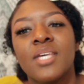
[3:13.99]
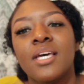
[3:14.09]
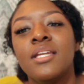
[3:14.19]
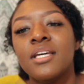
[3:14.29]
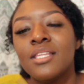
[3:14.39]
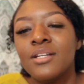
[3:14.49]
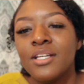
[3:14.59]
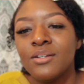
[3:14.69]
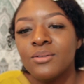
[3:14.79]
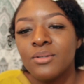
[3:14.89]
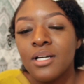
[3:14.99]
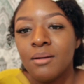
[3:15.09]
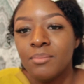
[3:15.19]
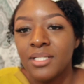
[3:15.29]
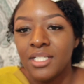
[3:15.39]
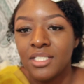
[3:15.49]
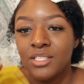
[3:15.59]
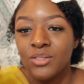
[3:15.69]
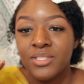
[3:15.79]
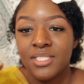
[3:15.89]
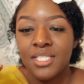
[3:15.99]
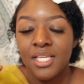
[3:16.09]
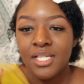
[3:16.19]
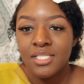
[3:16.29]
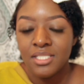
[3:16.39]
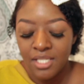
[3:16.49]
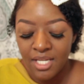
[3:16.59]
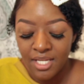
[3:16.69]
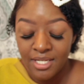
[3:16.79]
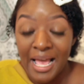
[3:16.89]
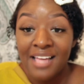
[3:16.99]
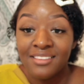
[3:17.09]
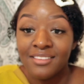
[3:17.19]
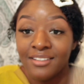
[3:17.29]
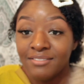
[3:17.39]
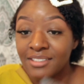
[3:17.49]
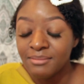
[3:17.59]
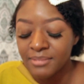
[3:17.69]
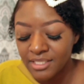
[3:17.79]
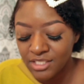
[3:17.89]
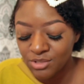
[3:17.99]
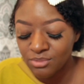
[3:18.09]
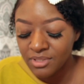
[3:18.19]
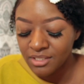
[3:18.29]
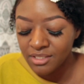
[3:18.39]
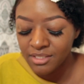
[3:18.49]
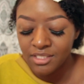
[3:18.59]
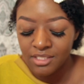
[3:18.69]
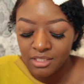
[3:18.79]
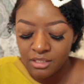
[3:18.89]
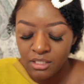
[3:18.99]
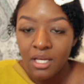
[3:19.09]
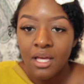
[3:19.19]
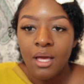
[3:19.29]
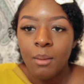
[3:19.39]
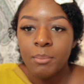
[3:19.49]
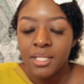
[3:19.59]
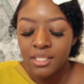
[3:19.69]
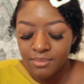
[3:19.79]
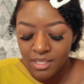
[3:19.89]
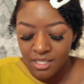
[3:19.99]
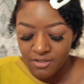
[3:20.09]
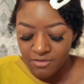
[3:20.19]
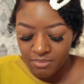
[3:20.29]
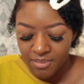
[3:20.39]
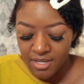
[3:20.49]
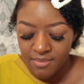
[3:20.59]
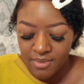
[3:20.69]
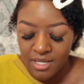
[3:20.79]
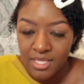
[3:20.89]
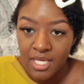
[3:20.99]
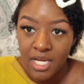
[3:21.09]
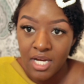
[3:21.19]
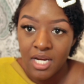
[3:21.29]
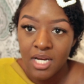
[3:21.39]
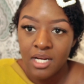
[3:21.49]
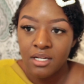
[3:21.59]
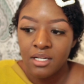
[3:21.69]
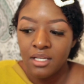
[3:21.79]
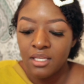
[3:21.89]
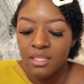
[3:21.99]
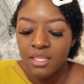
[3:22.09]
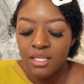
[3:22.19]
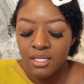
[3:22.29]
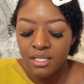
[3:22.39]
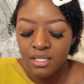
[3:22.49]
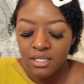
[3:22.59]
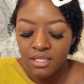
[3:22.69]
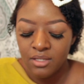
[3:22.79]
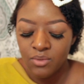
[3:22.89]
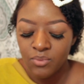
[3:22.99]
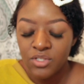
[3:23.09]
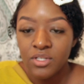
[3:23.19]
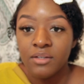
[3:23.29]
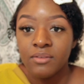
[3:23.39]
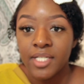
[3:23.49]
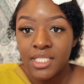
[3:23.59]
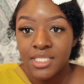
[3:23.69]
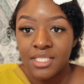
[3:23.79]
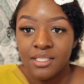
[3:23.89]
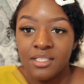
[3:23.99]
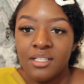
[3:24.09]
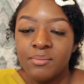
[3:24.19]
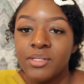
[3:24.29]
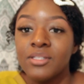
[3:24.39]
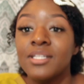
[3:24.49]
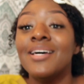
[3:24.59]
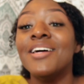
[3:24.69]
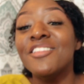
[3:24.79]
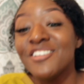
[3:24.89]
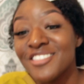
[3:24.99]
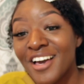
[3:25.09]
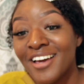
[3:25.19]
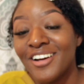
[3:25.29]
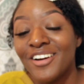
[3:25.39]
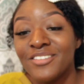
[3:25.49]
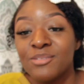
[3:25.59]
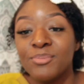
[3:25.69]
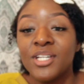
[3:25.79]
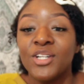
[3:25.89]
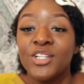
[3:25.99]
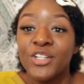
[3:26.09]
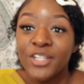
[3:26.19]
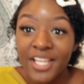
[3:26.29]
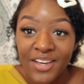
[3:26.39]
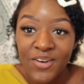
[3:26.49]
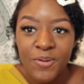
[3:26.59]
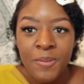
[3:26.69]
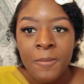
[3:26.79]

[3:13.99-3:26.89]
Another nail company uses these, and I love them because you literally just peel them off, put them on there, and then when you get ready to peel the other side off to put it on your nail,